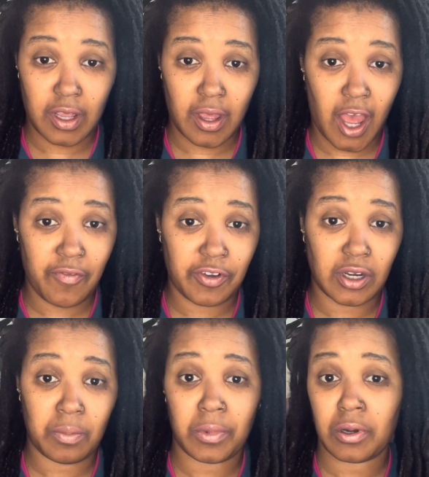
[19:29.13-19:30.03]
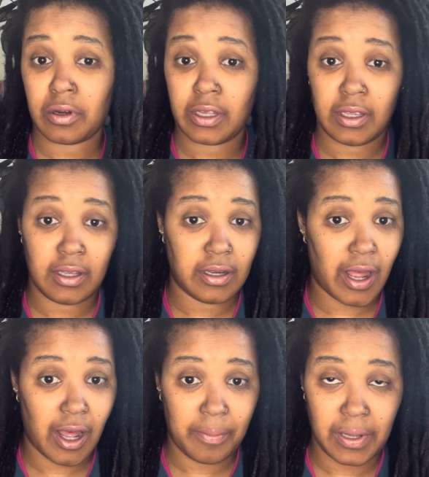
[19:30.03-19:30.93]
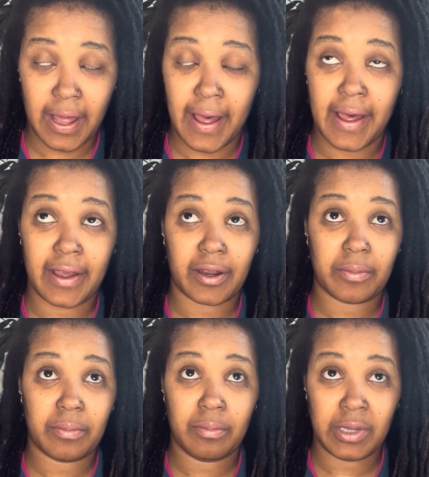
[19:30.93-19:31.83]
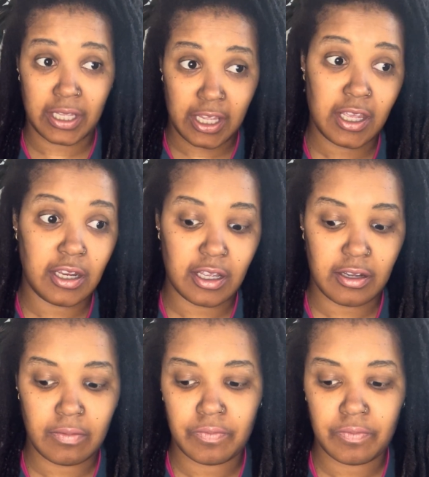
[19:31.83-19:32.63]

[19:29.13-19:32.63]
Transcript: African American, not Black, but Kenyan.